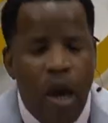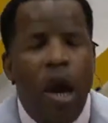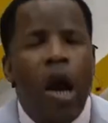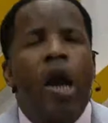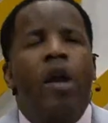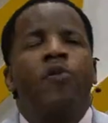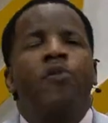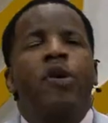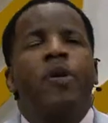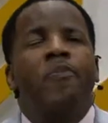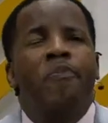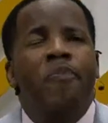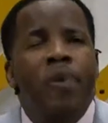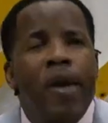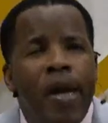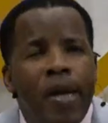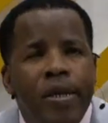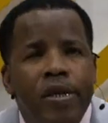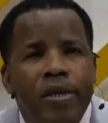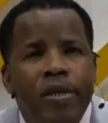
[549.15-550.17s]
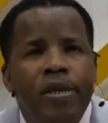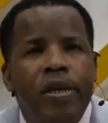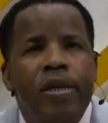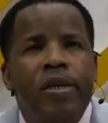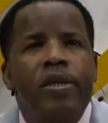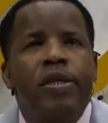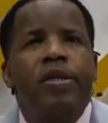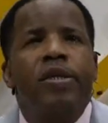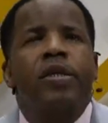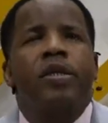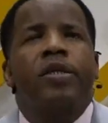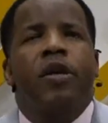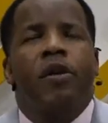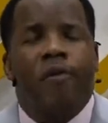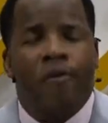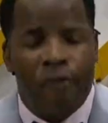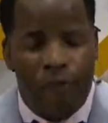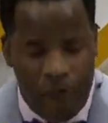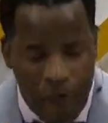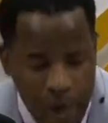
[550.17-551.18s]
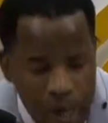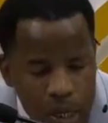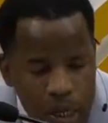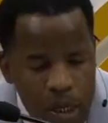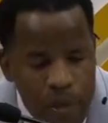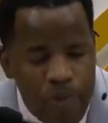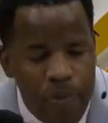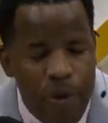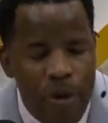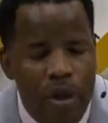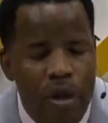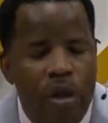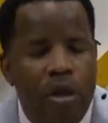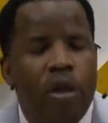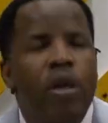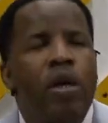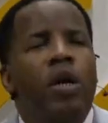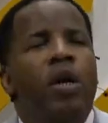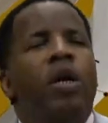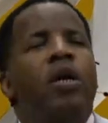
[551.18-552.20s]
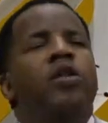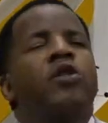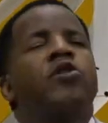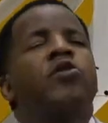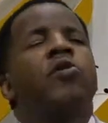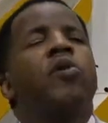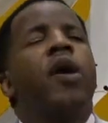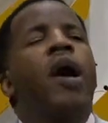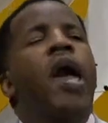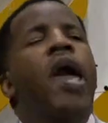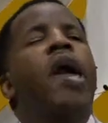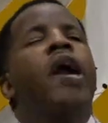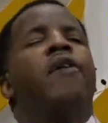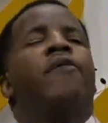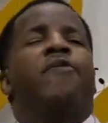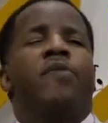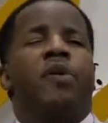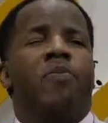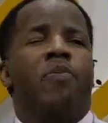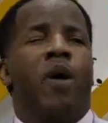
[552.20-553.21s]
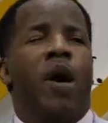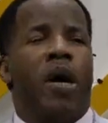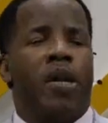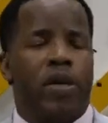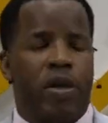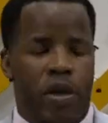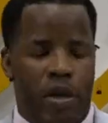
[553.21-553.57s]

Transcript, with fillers: And repentance is available to everybody.